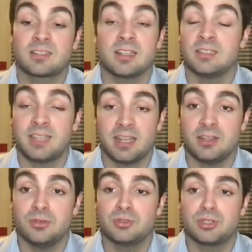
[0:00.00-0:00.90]

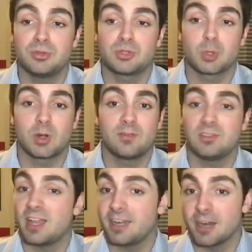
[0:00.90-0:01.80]
continued to sort of
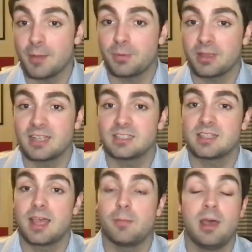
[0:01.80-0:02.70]
light it up against
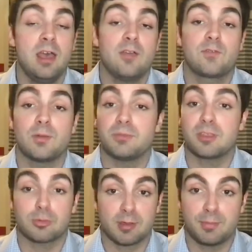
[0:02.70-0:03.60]
them from the
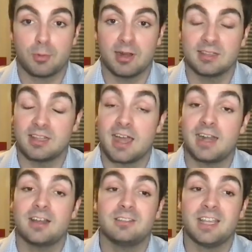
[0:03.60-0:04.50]
three point
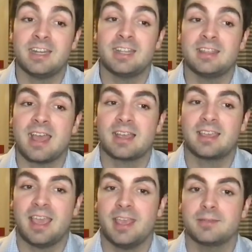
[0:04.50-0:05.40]
line late in that
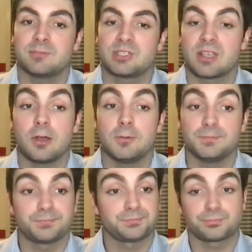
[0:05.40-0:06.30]
game. So
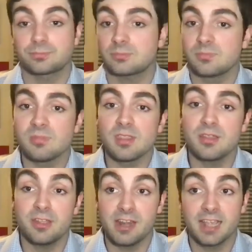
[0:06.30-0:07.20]

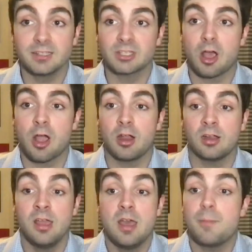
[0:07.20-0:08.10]
the Knicks
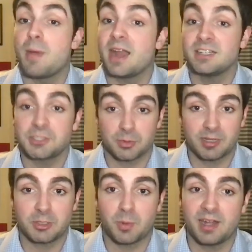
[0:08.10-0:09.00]
are minus
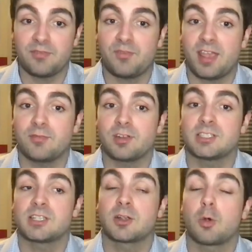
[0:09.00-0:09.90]
320
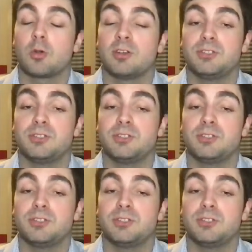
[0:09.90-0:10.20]
favorites, according